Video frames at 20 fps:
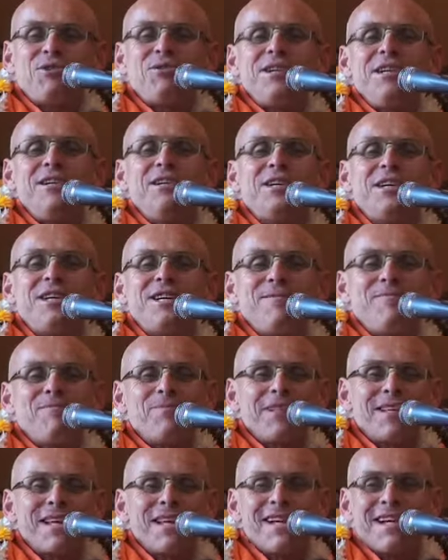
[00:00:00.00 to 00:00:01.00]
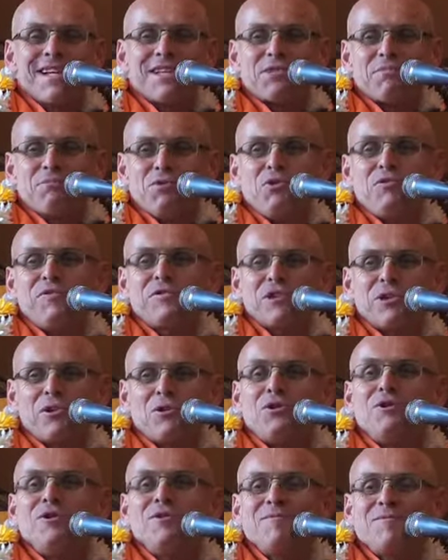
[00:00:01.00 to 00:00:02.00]
so India has moved
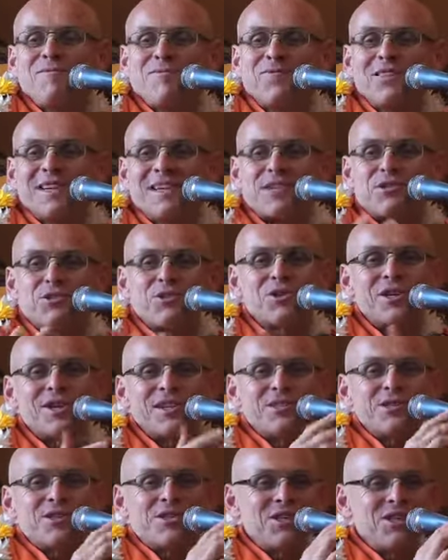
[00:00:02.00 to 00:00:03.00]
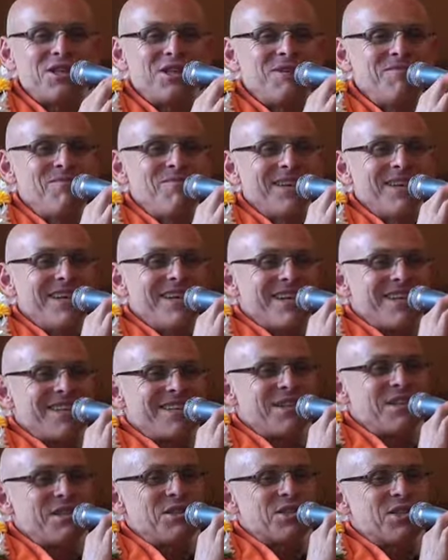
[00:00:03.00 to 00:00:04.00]
along, as you can see.
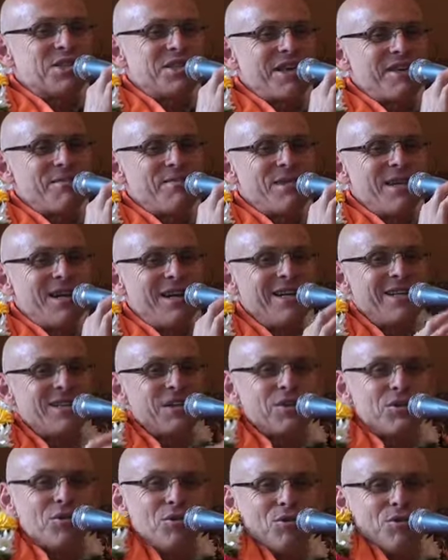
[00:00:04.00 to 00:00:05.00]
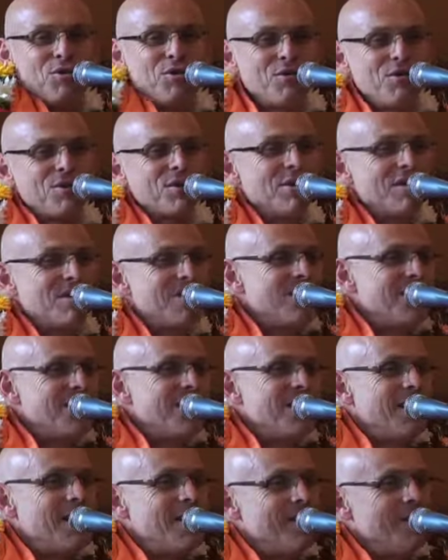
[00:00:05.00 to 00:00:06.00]
Didn't stay behind at all.
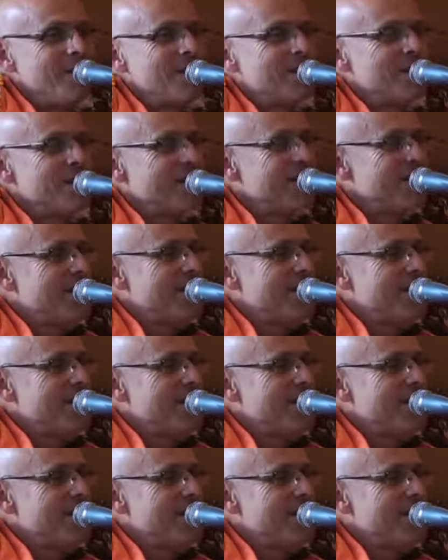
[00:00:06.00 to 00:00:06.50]
Huh?